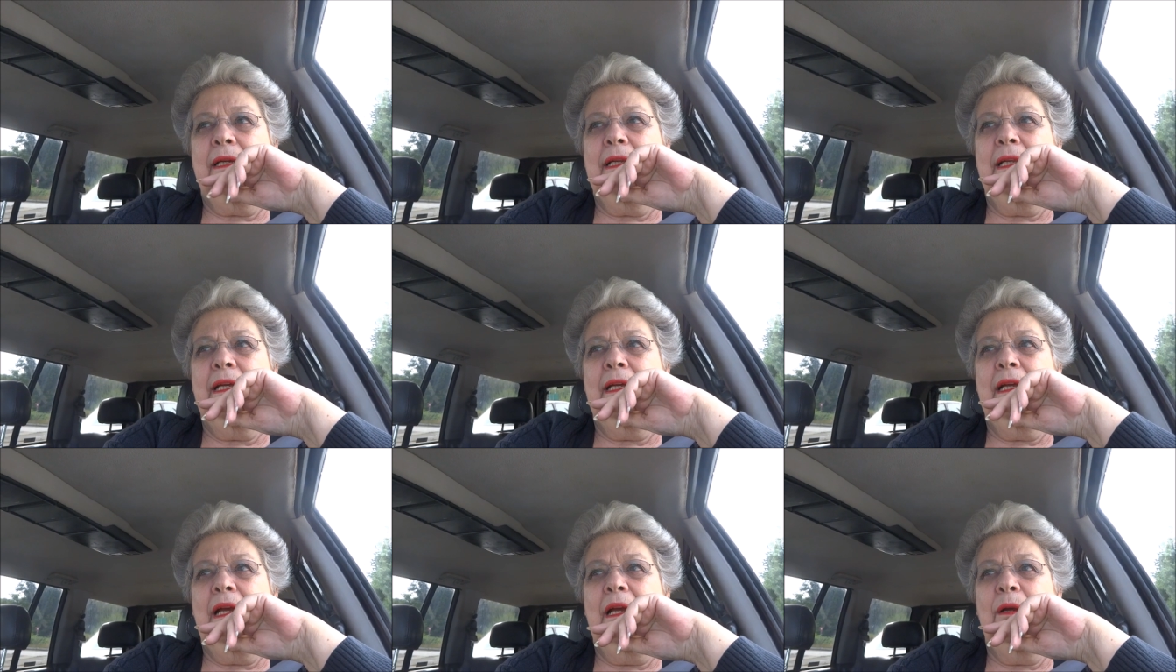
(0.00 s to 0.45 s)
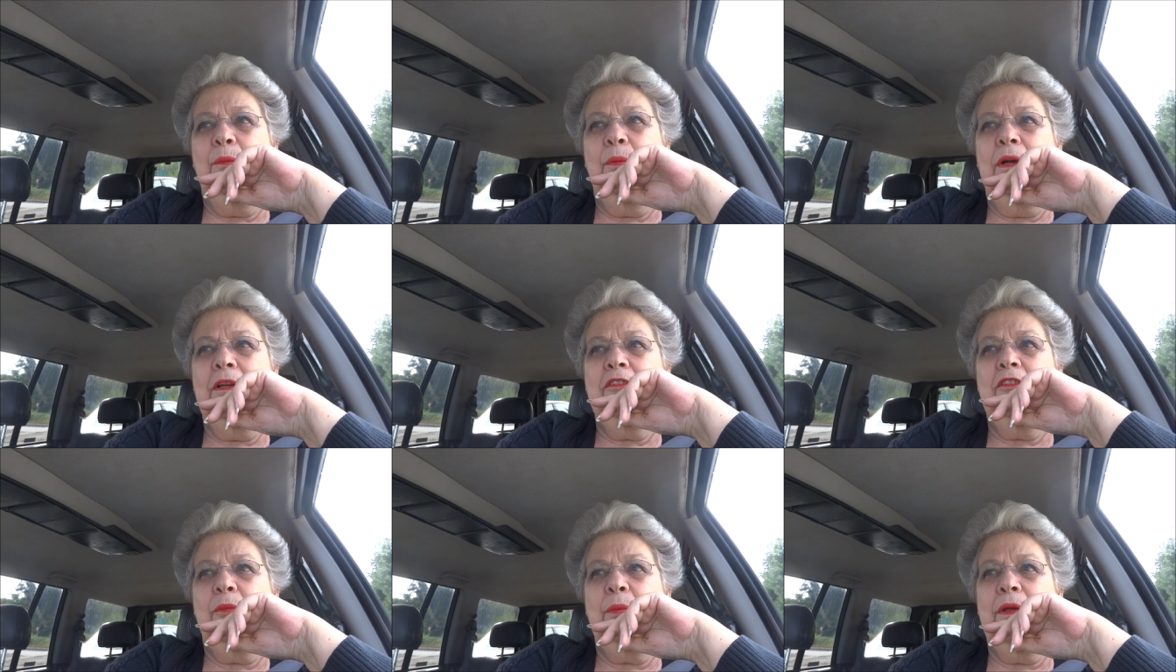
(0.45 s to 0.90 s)
And I, I
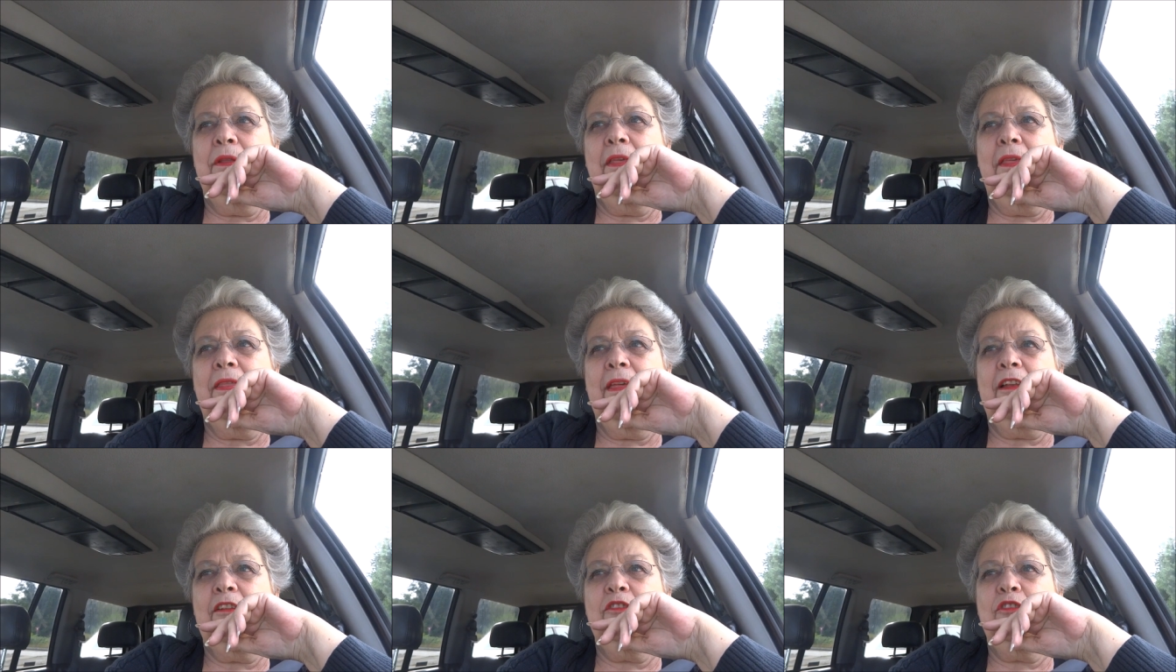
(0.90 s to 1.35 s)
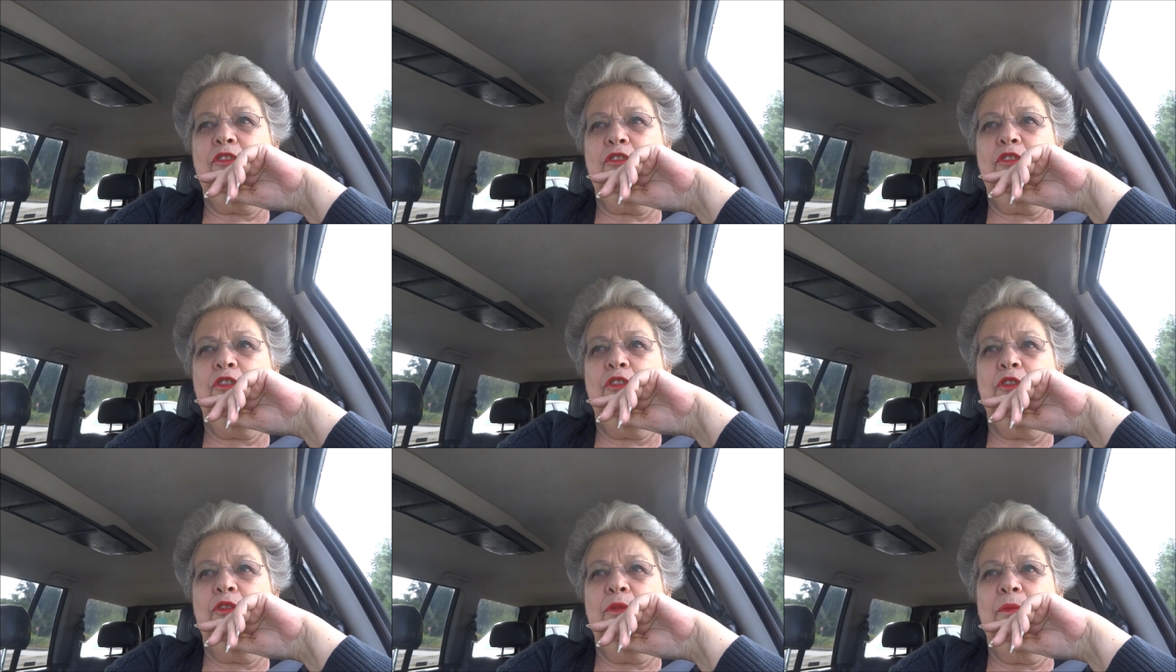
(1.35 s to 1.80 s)
wonder whether that's
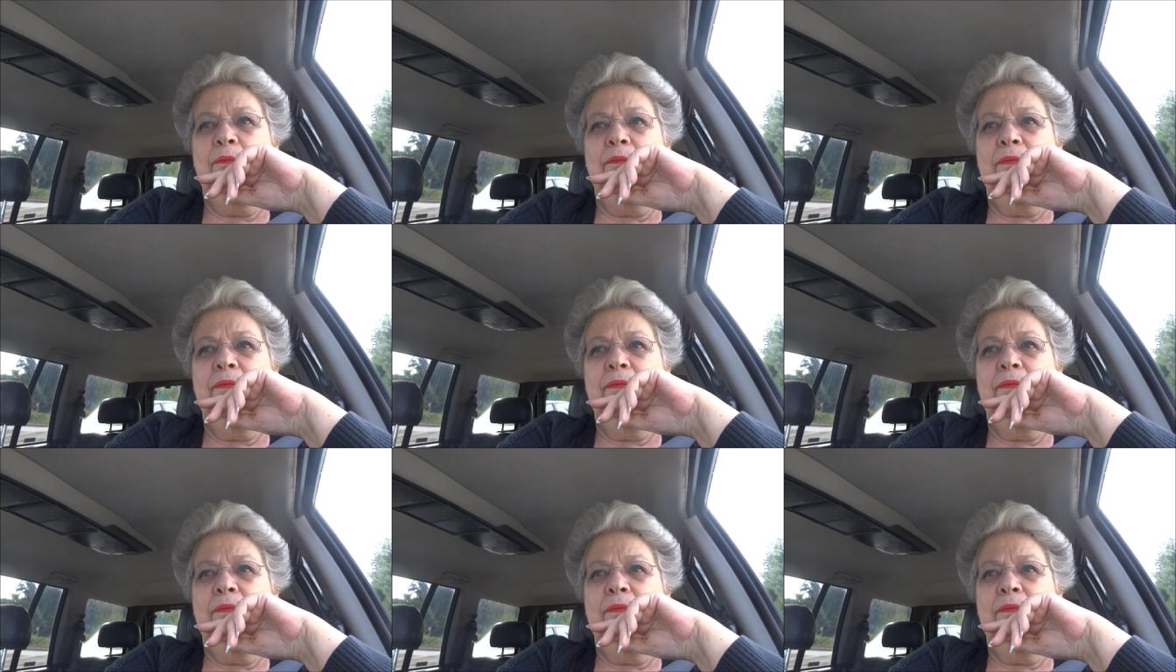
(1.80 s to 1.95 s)
true.